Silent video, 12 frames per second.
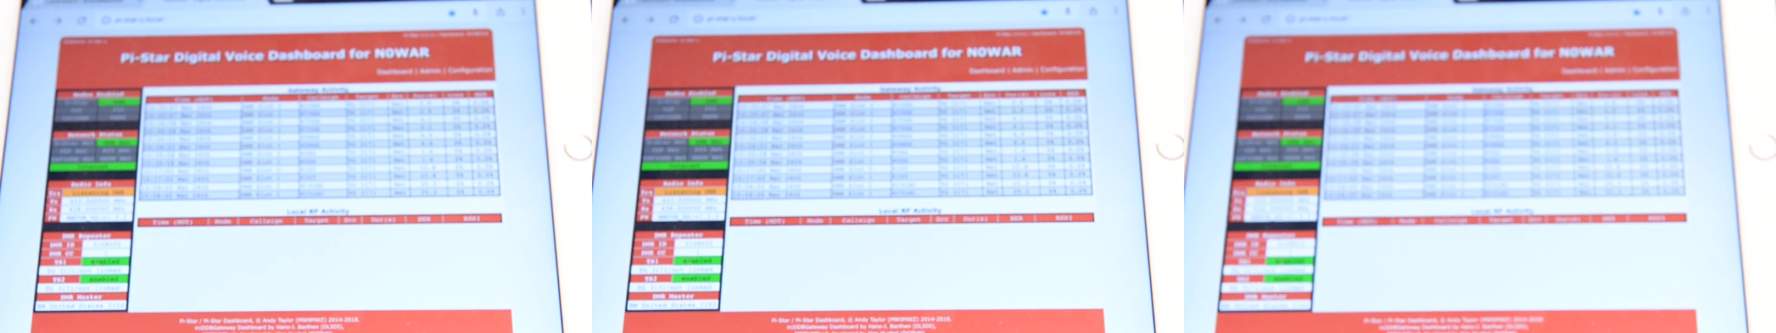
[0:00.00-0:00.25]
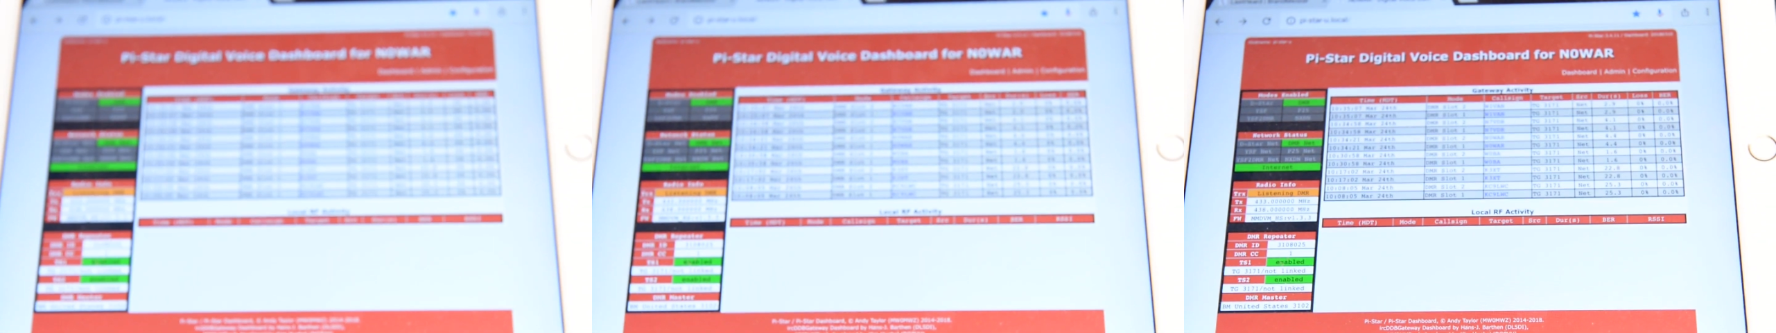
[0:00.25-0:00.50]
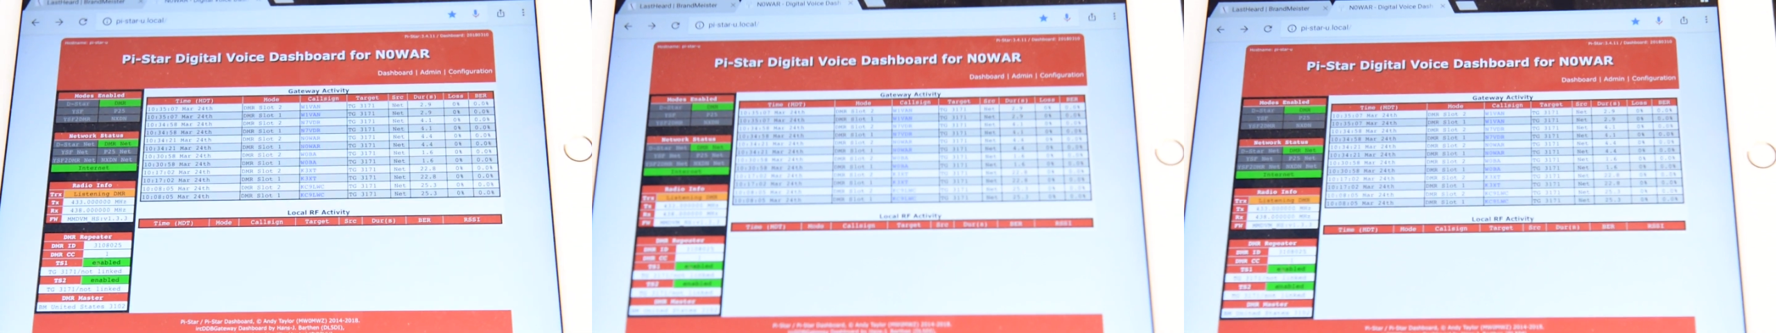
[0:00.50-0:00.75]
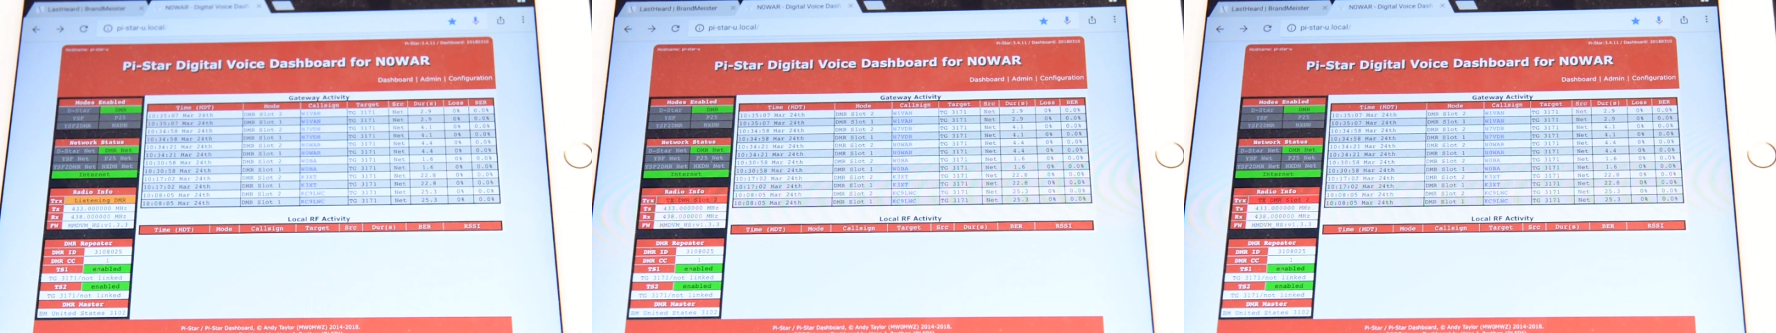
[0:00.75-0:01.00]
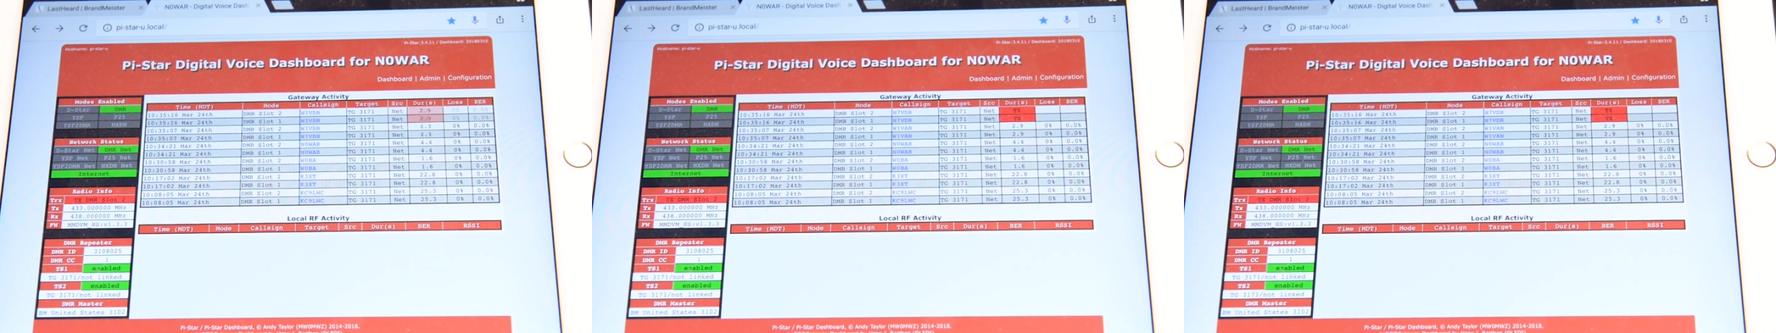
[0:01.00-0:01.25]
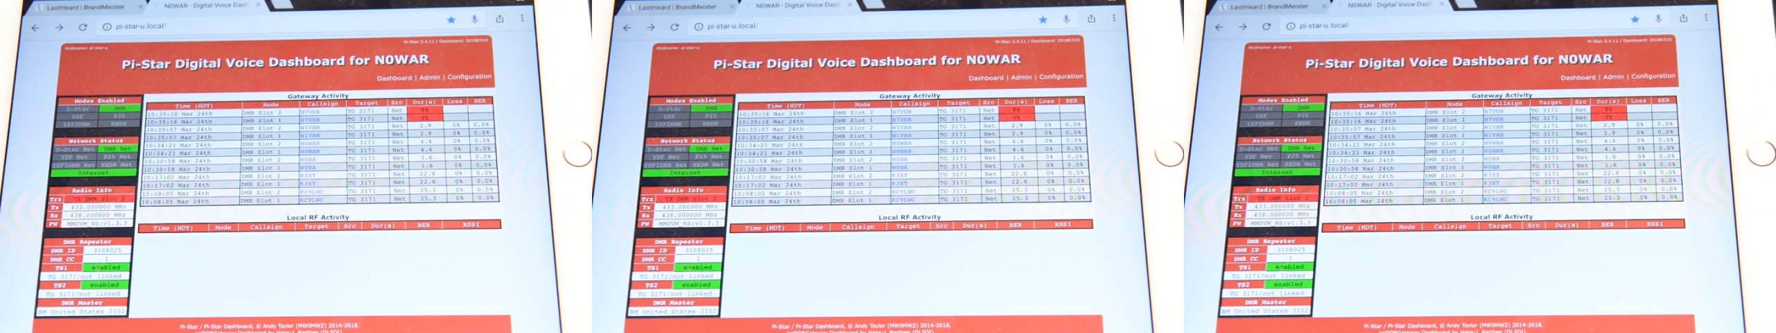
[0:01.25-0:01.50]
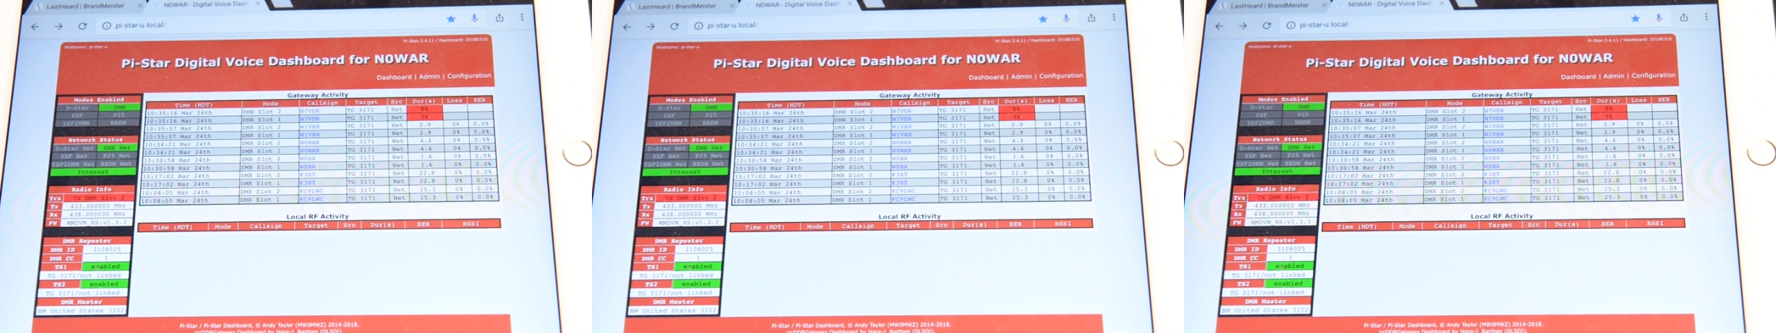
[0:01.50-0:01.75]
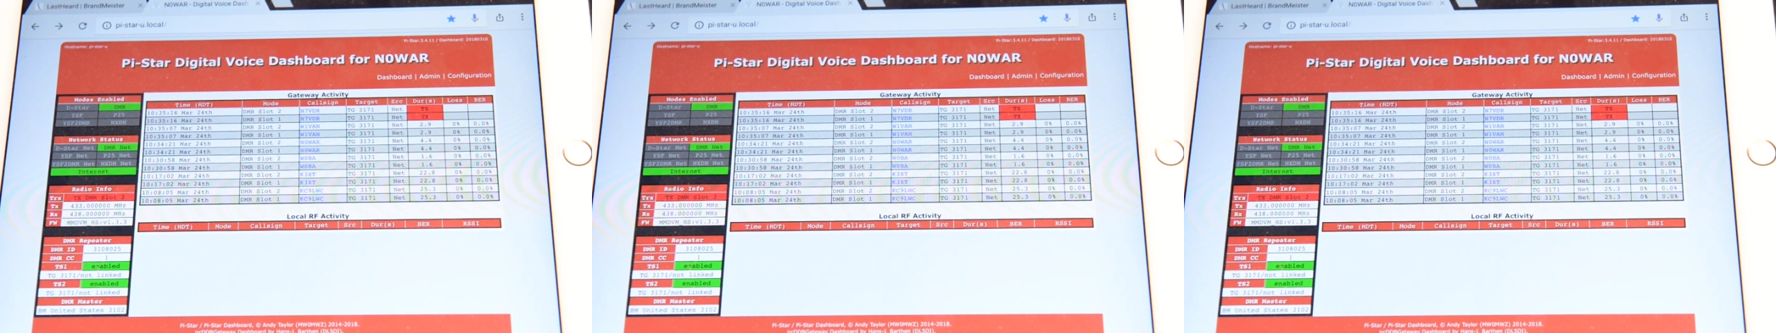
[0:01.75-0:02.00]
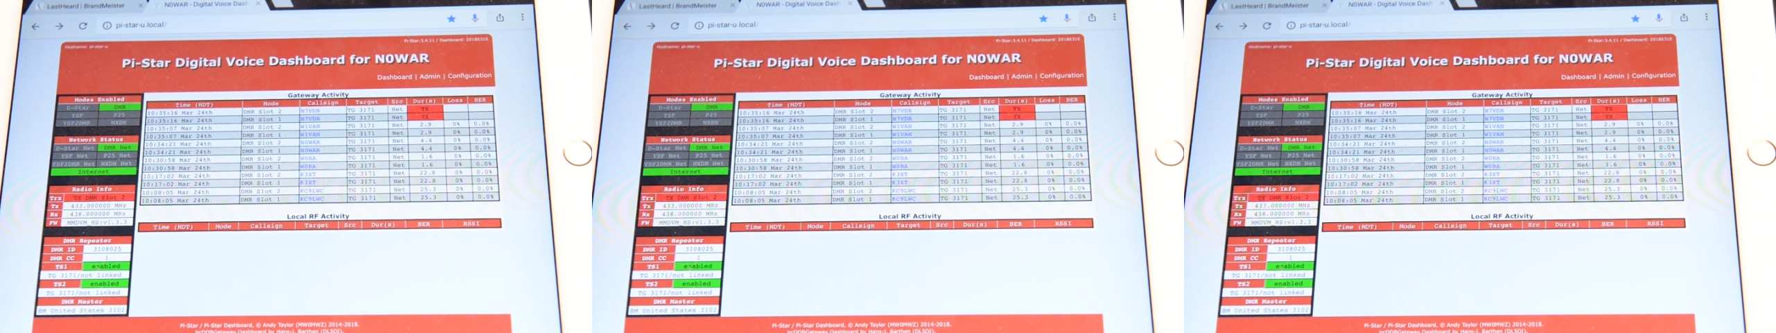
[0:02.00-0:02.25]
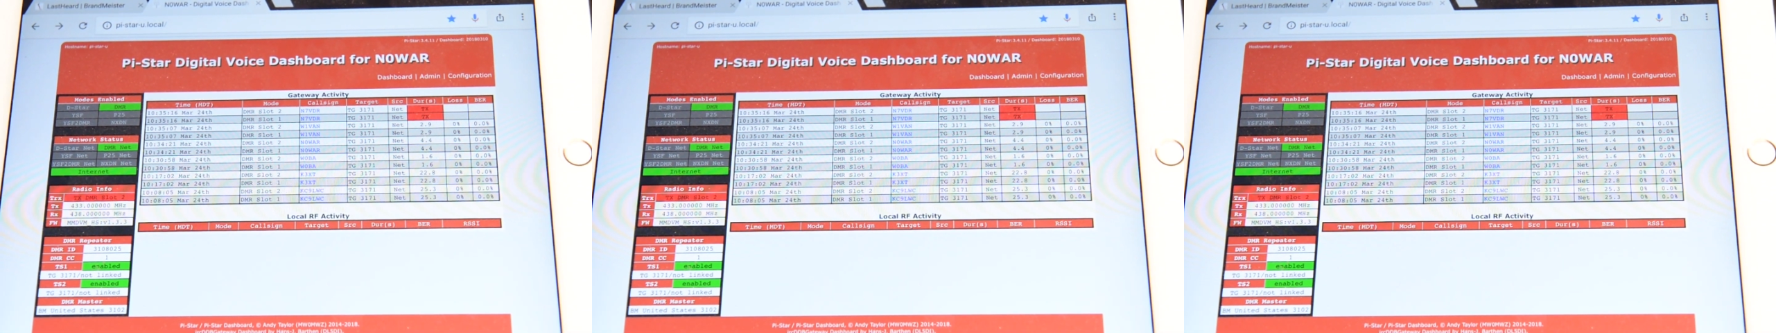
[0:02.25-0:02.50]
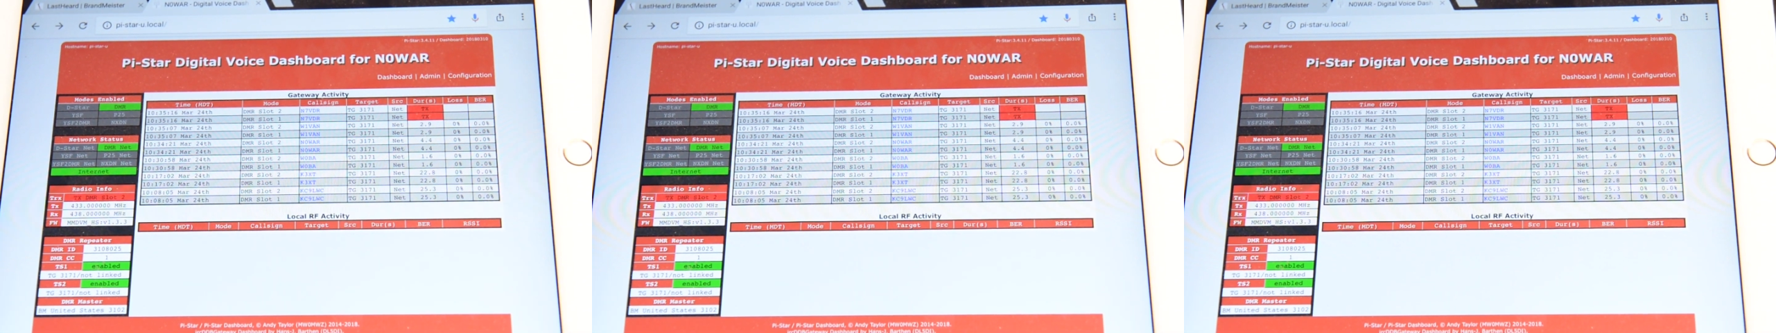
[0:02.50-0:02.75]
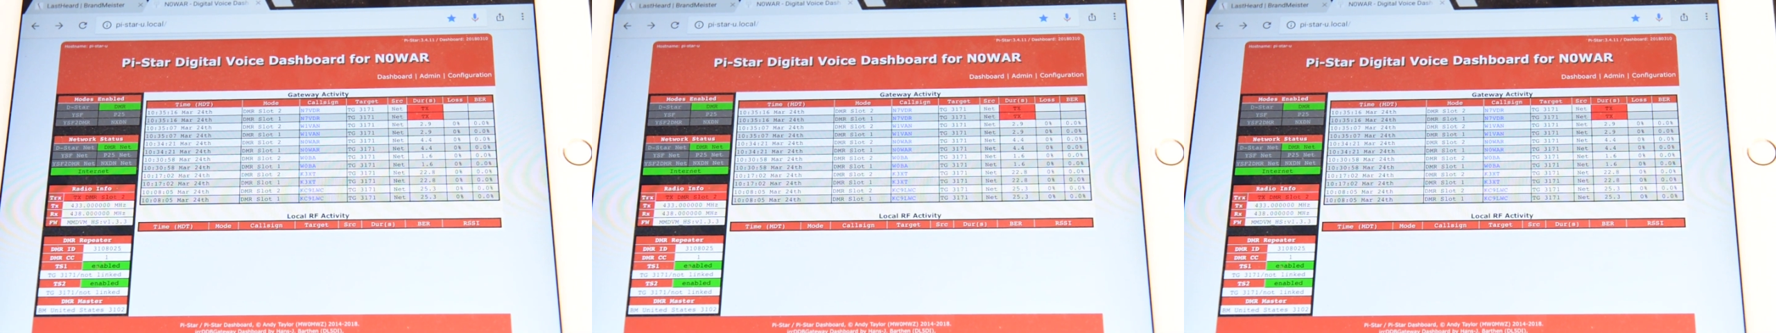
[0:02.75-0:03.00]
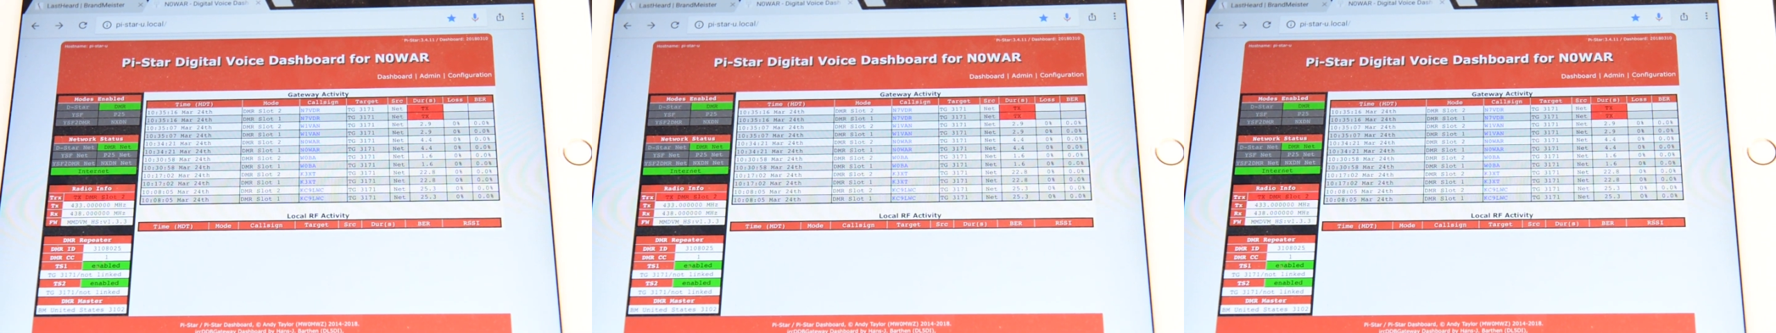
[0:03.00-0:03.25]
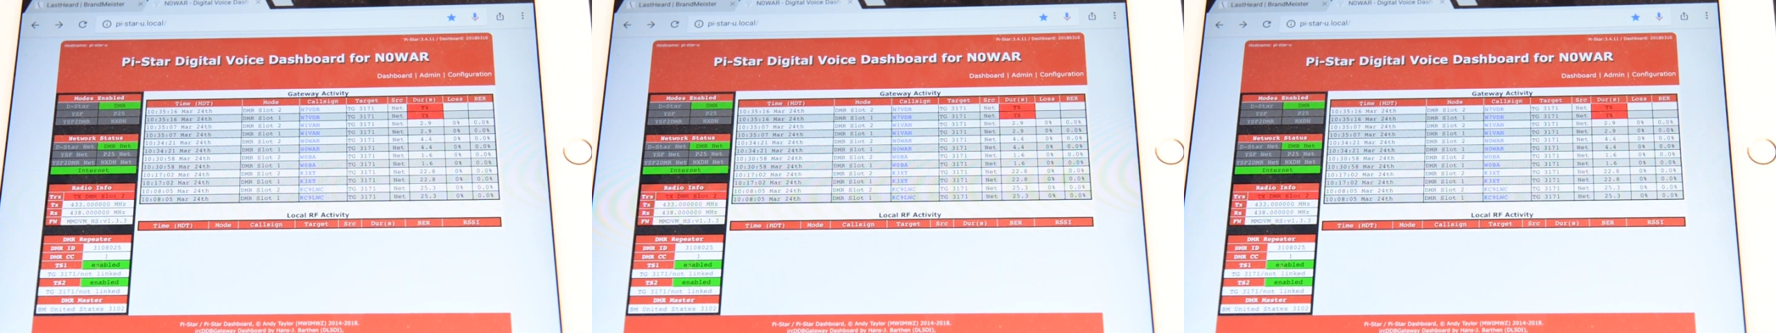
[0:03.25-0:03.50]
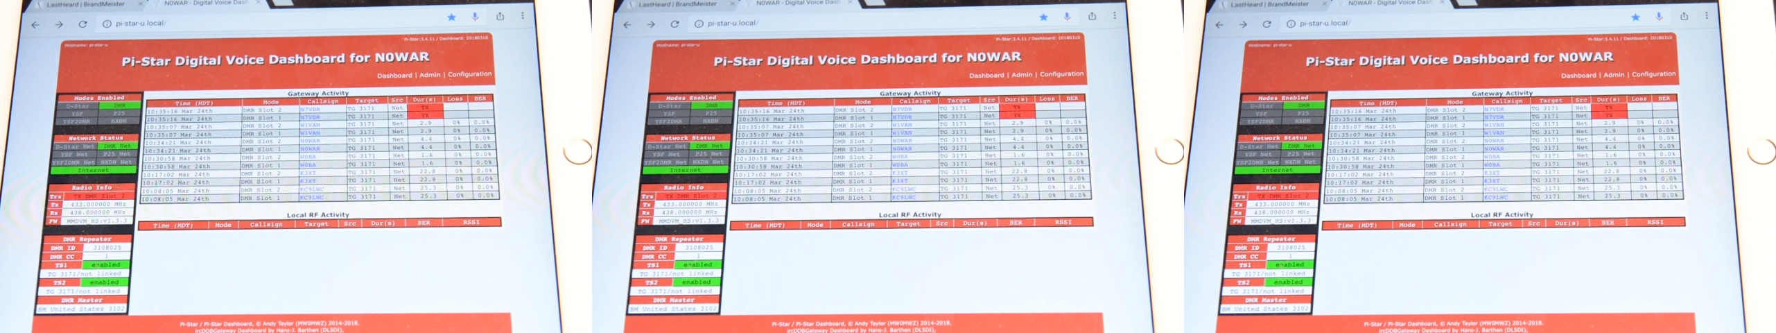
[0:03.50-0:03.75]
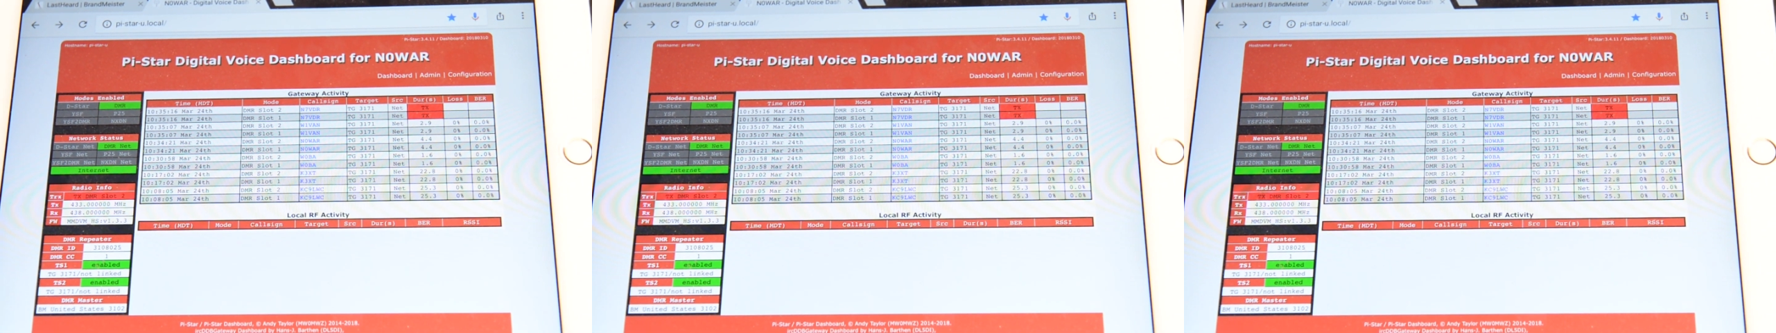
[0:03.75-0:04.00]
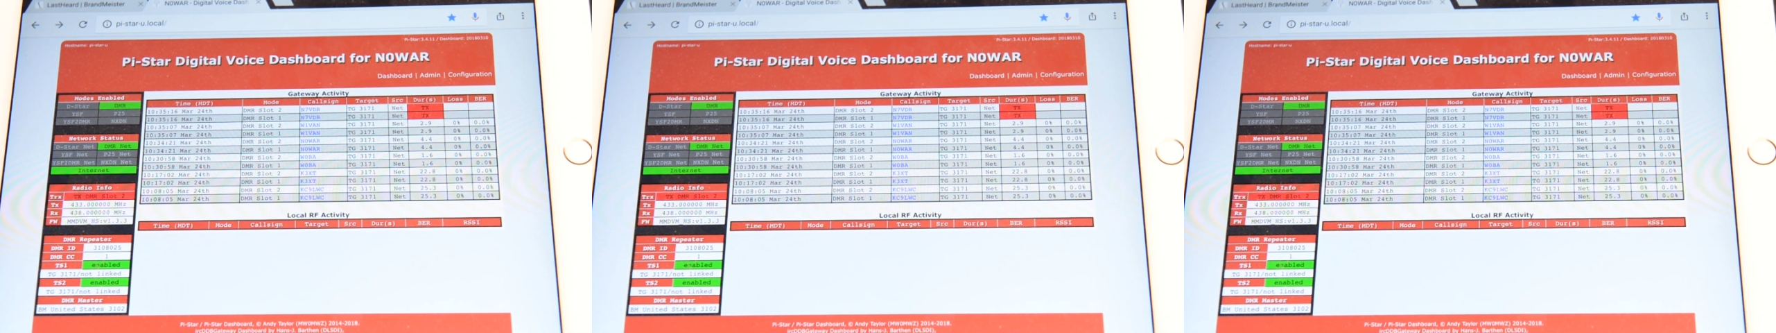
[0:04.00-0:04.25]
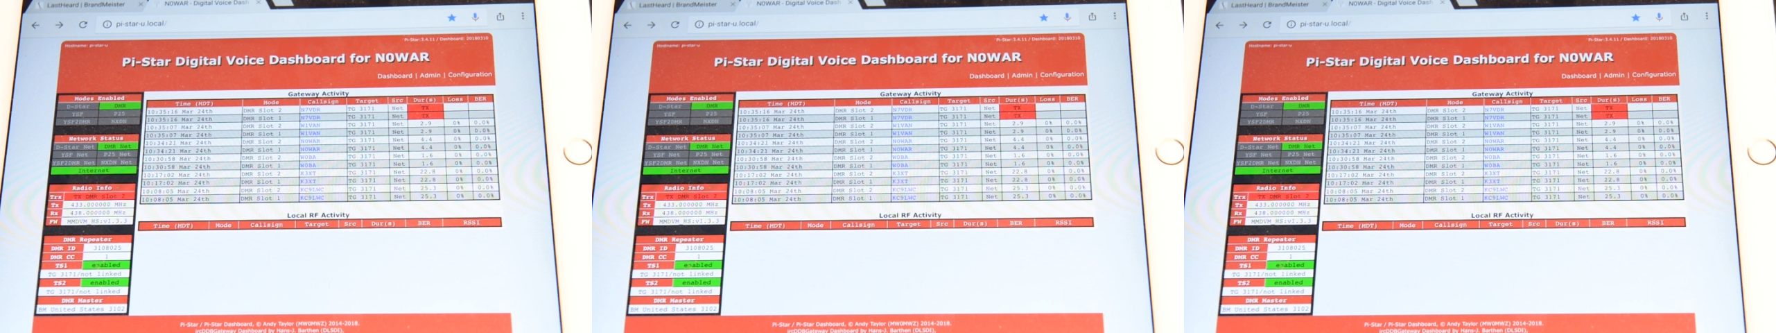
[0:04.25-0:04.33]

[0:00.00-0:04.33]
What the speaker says: No face is visible, so there are no lips to read.